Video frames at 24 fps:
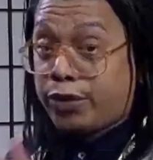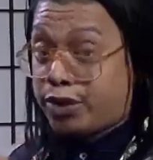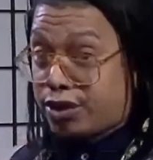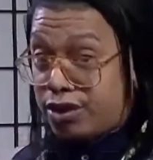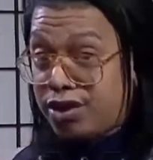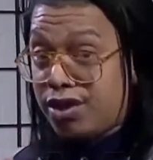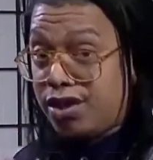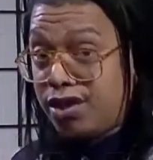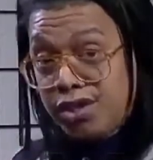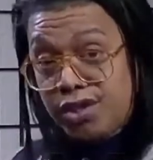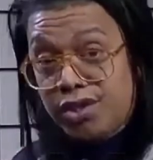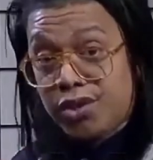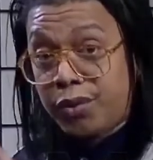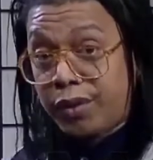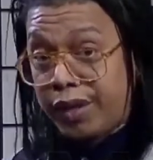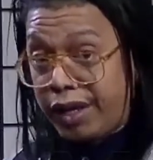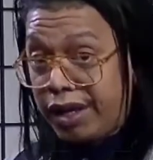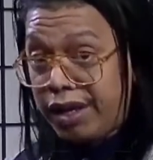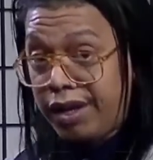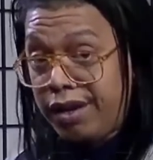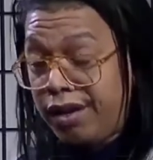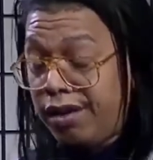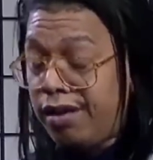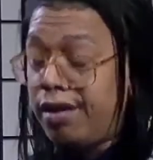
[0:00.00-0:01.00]
what she's doing
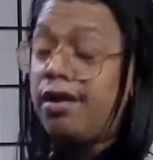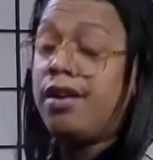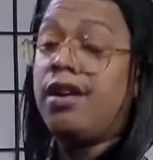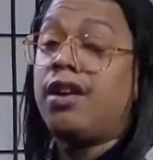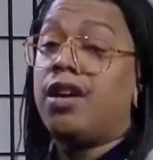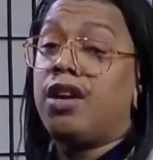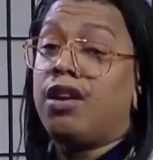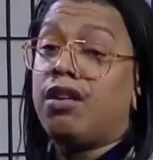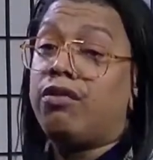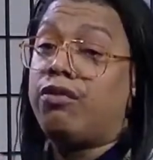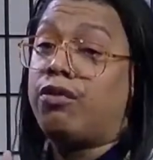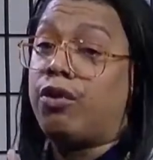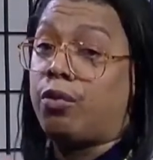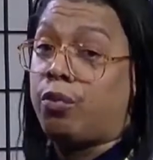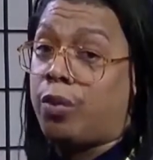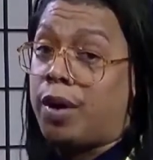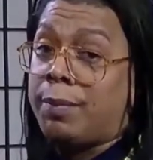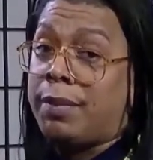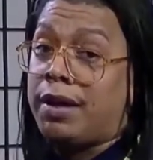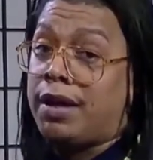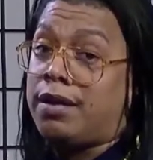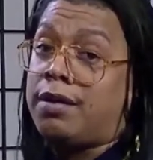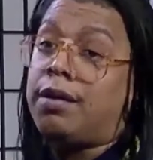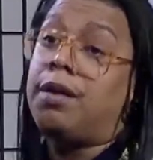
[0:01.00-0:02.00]
here for
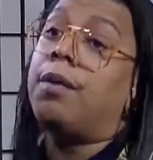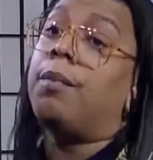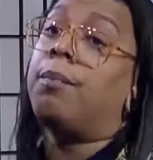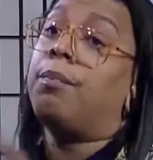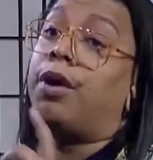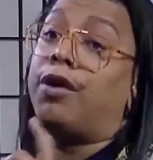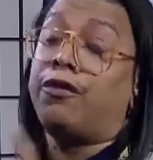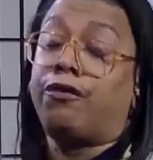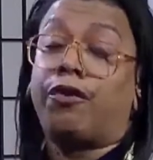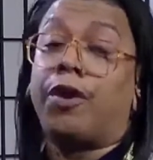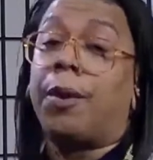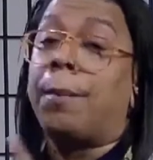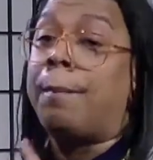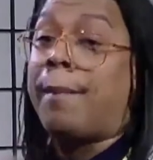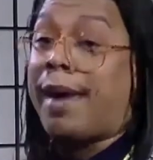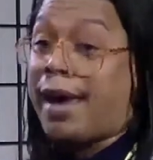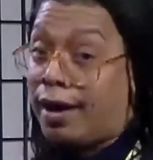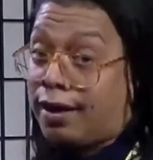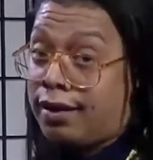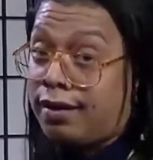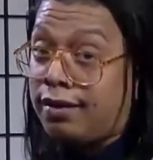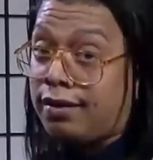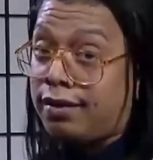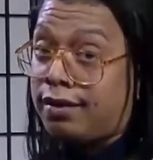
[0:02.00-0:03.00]
women, but for
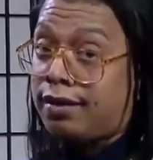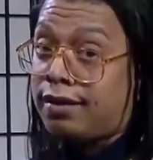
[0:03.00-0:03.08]
men,